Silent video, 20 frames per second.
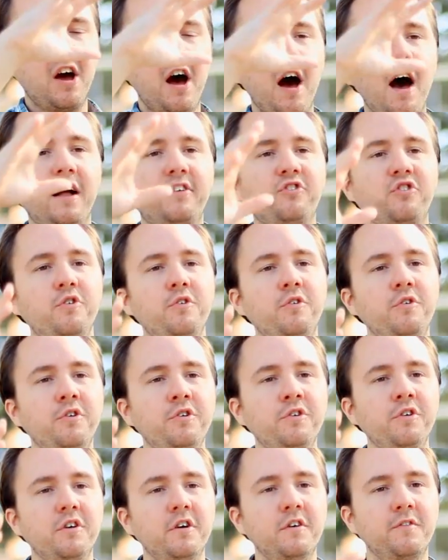
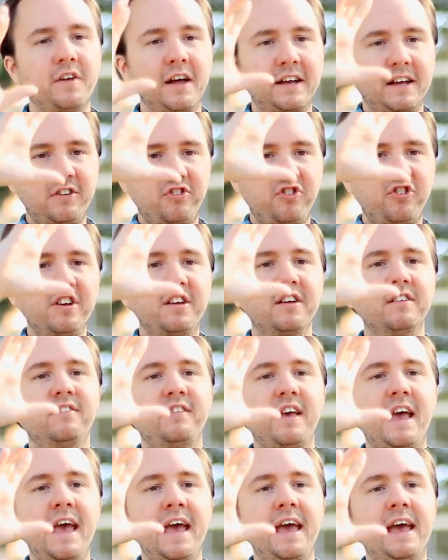cartoon of like a
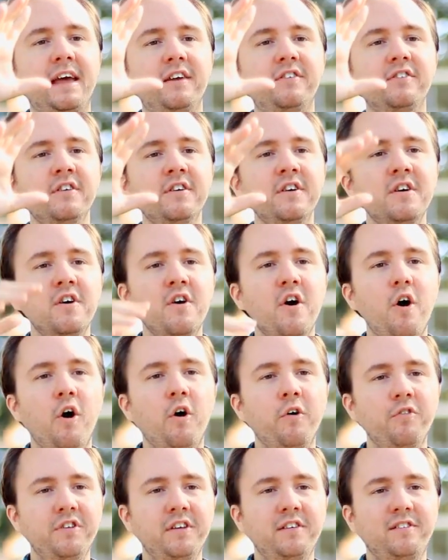chicken's head
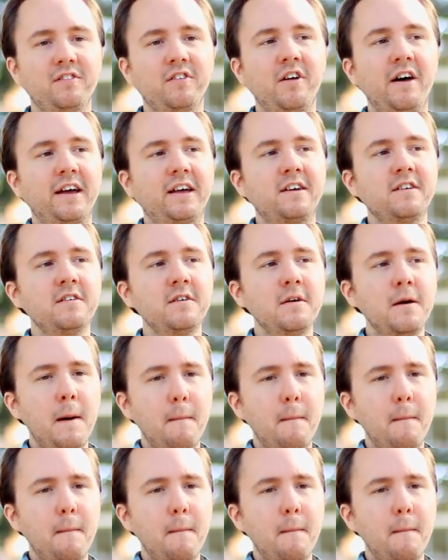on this like